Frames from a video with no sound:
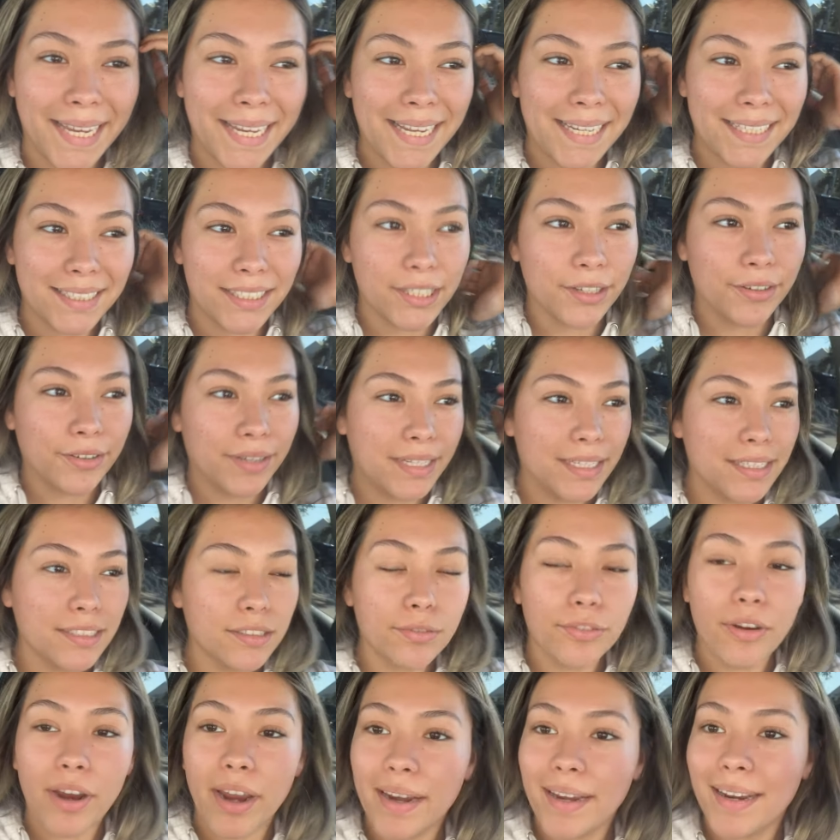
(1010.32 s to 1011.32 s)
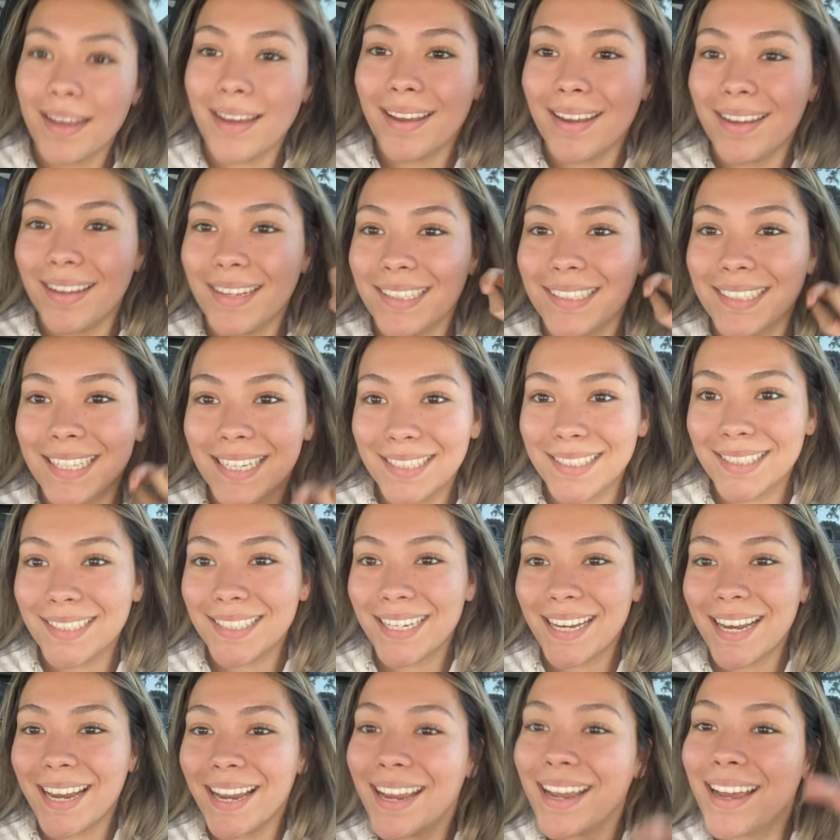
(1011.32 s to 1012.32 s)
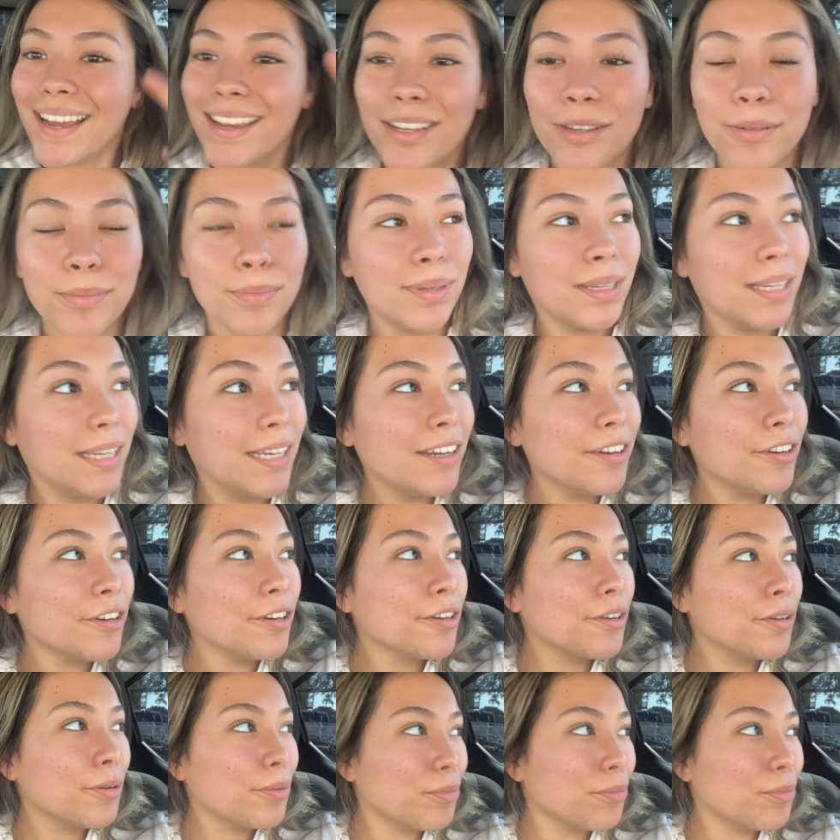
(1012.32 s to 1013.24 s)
guys, so it is Friday, next day. I am here,